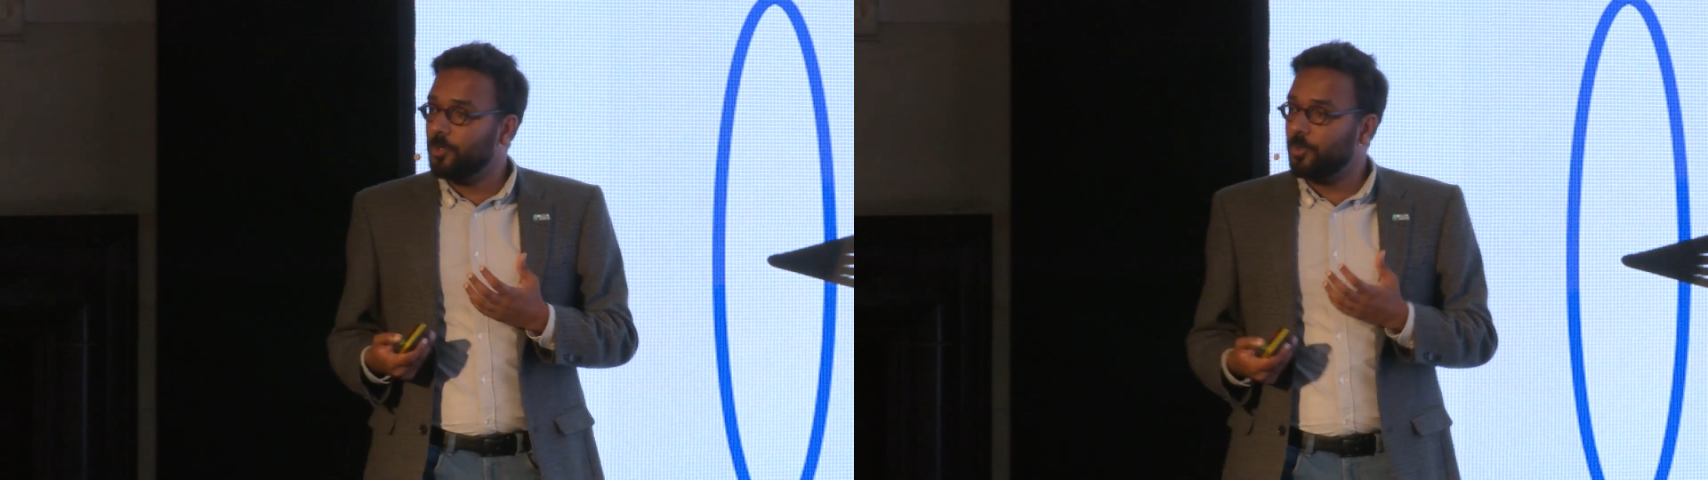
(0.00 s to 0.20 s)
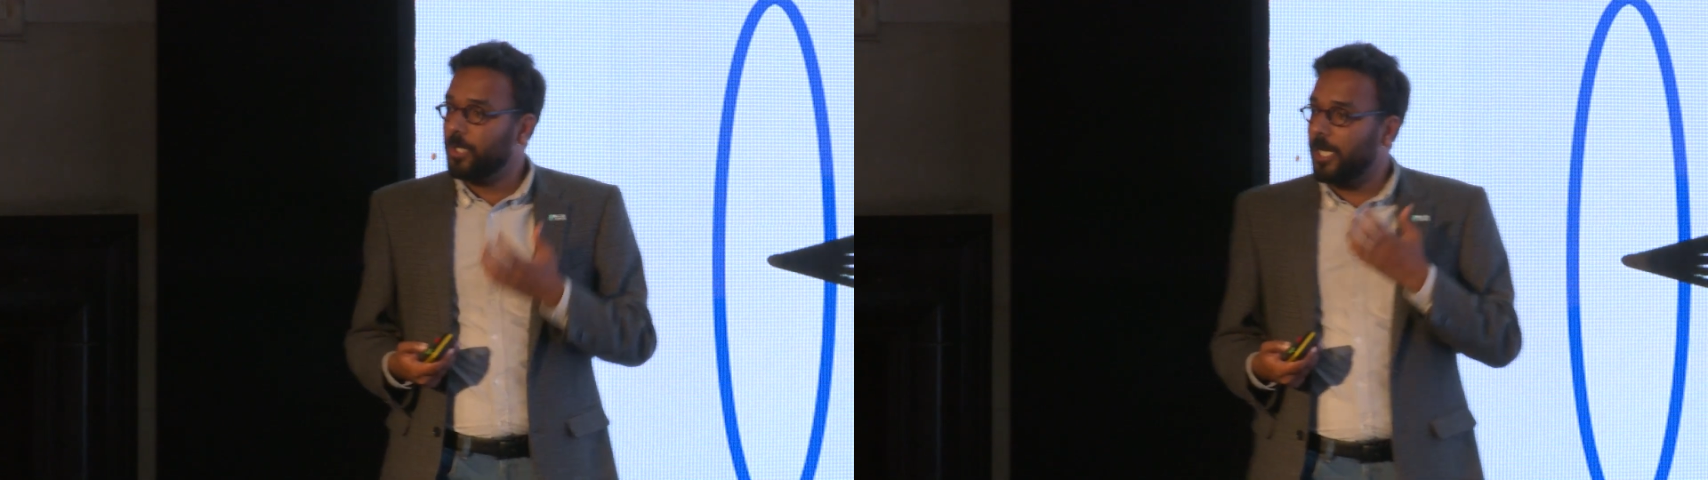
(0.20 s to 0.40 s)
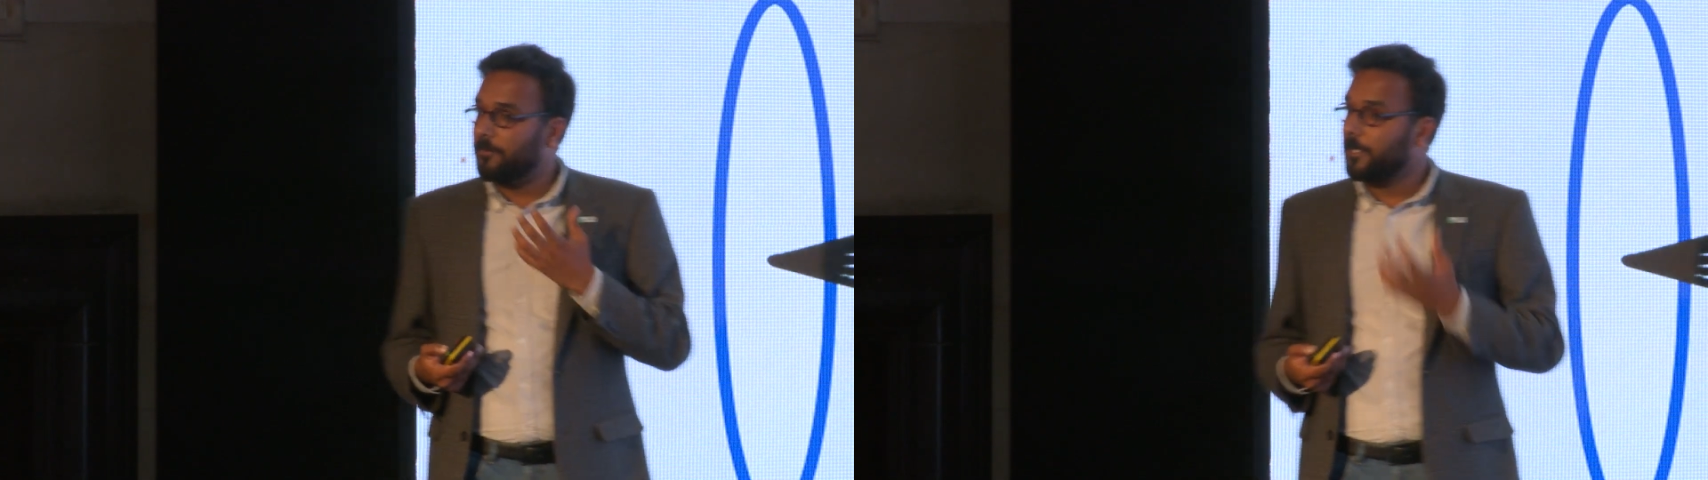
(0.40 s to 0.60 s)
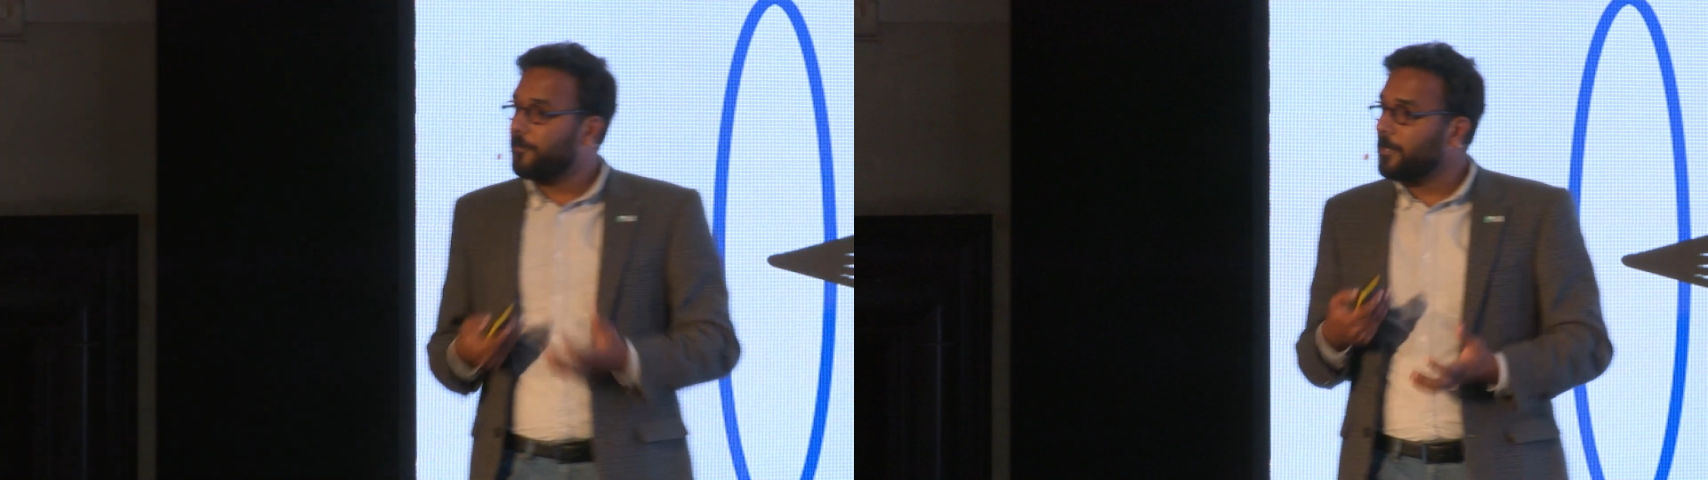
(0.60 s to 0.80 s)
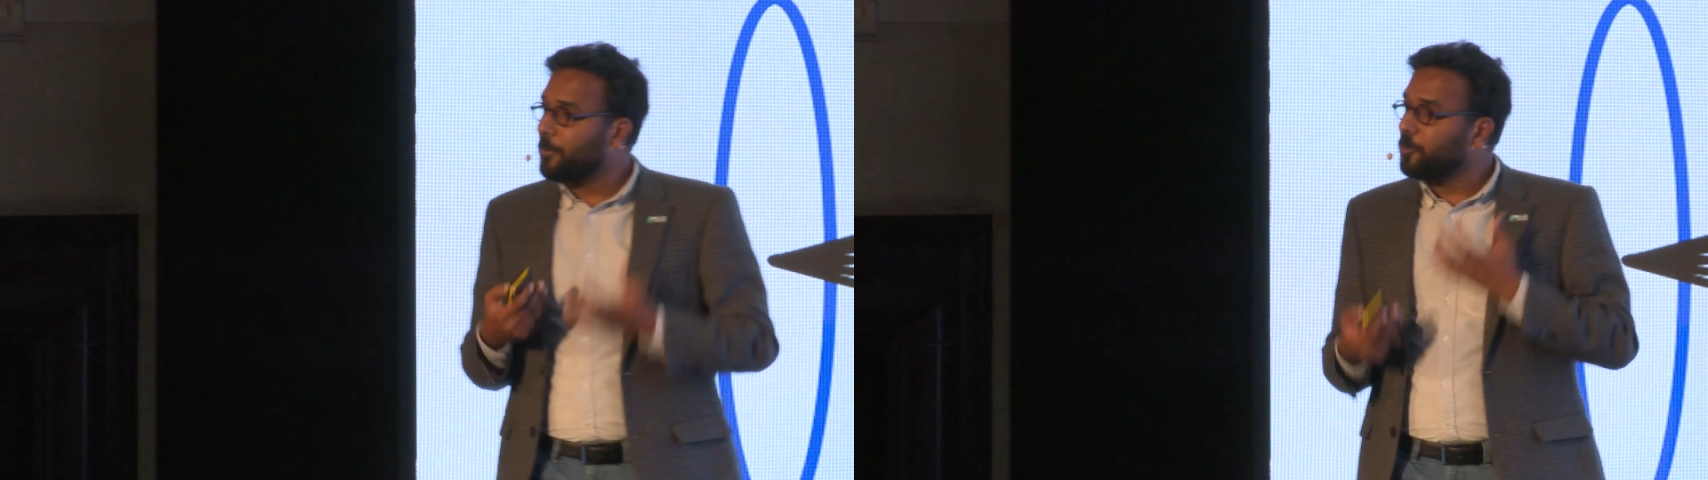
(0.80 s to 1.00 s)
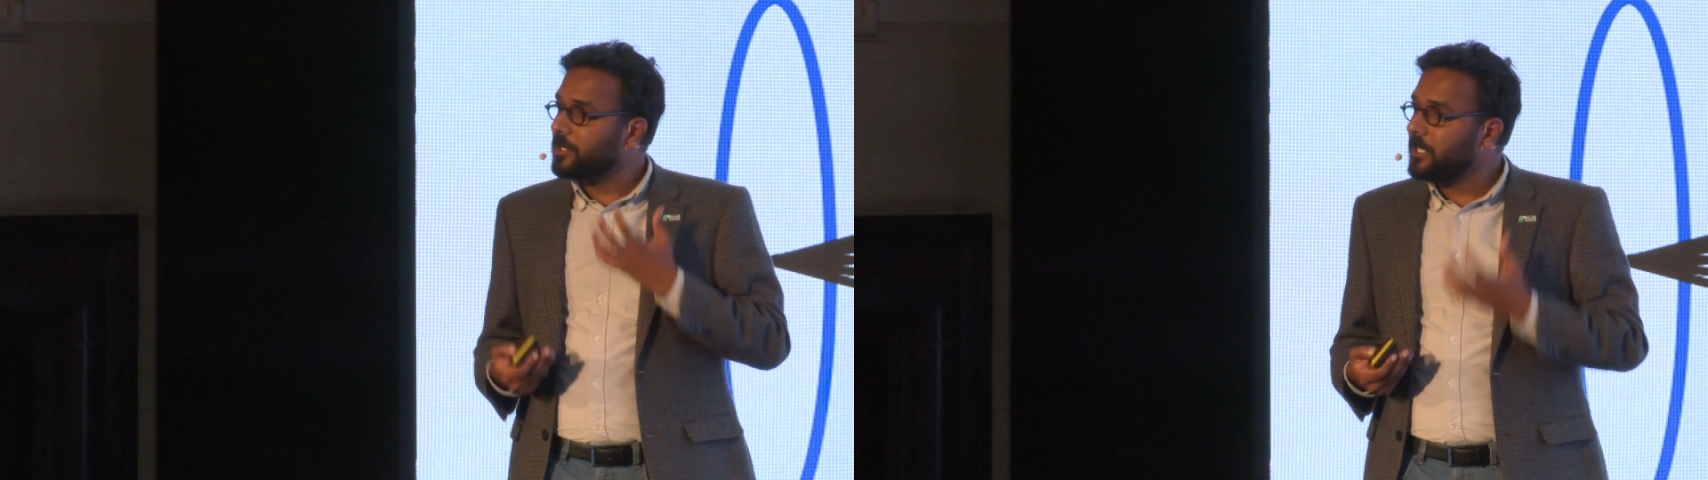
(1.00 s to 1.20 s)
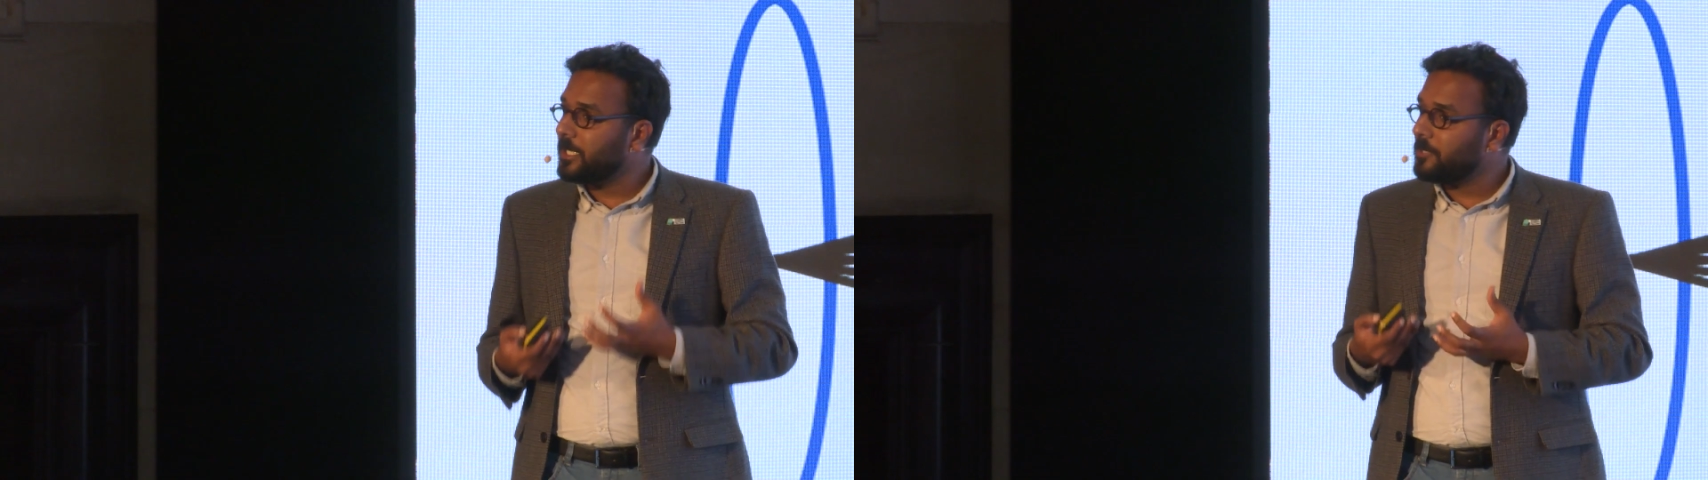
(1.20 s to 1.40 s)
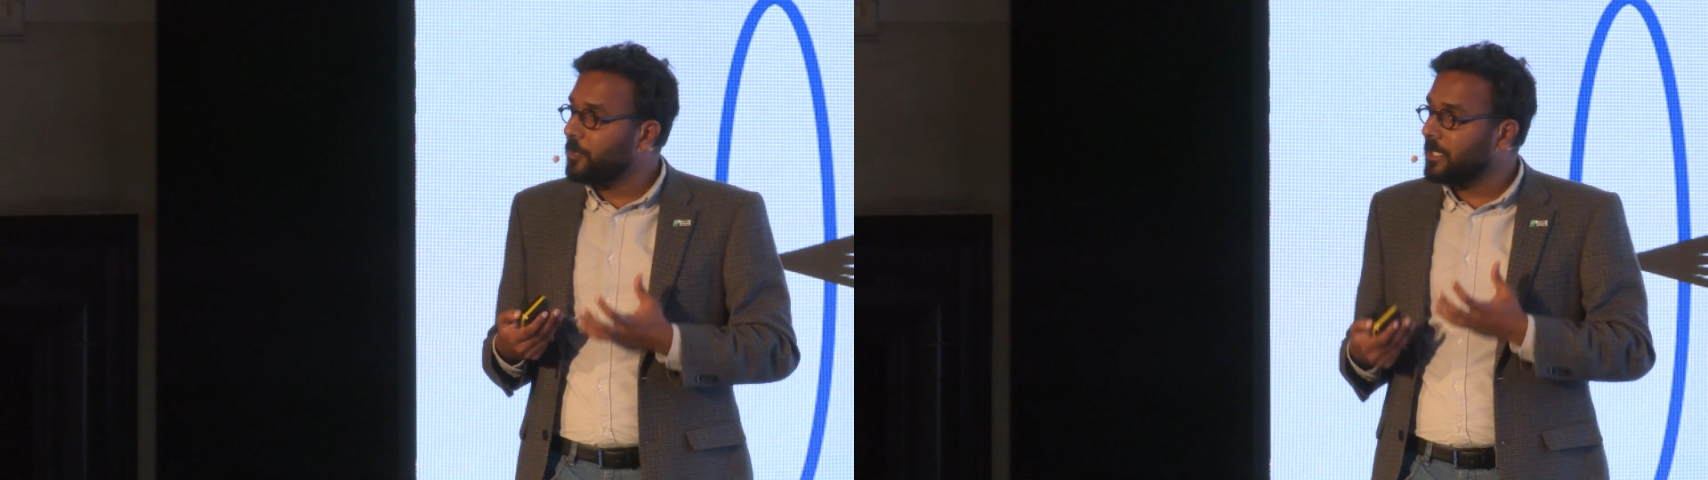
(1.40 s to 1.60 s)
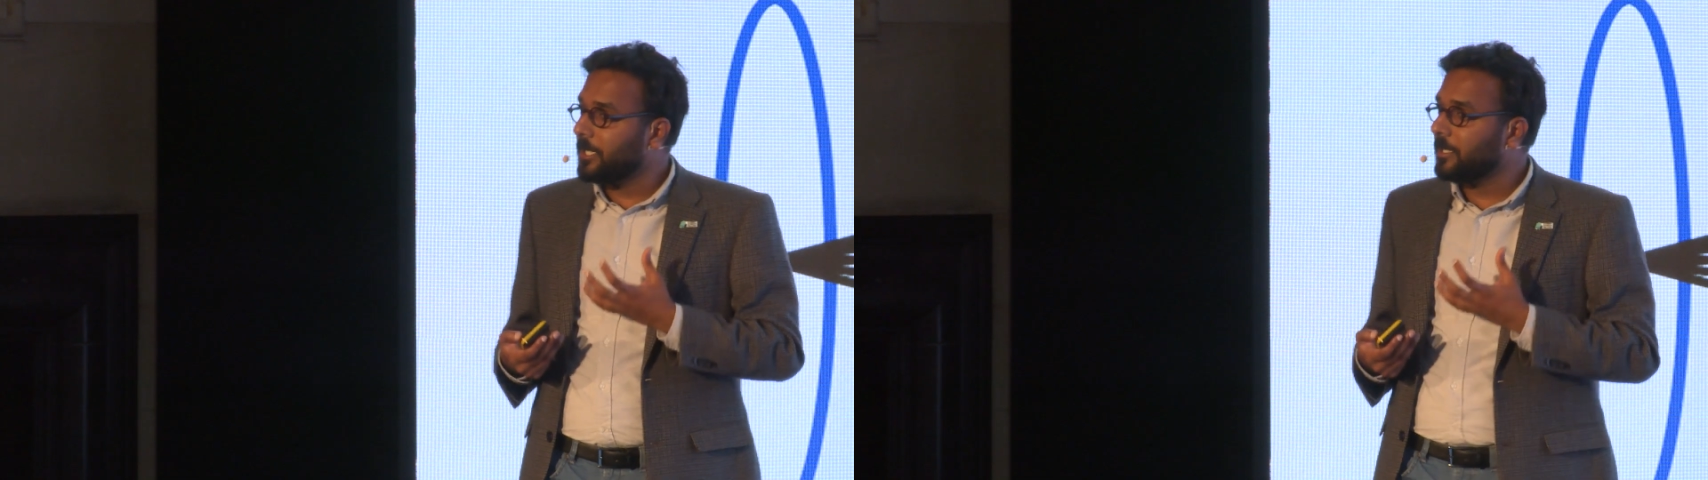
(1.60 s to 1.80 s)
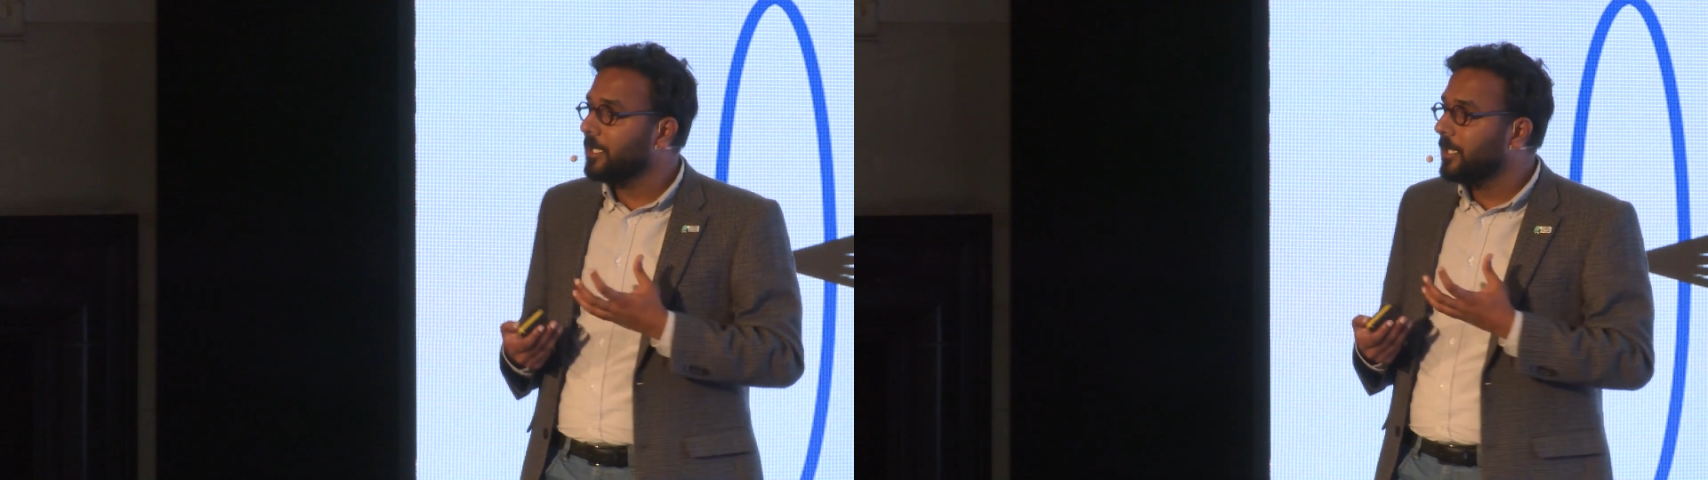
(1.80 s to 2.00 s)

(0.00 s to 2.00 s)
you could have different blue states which are,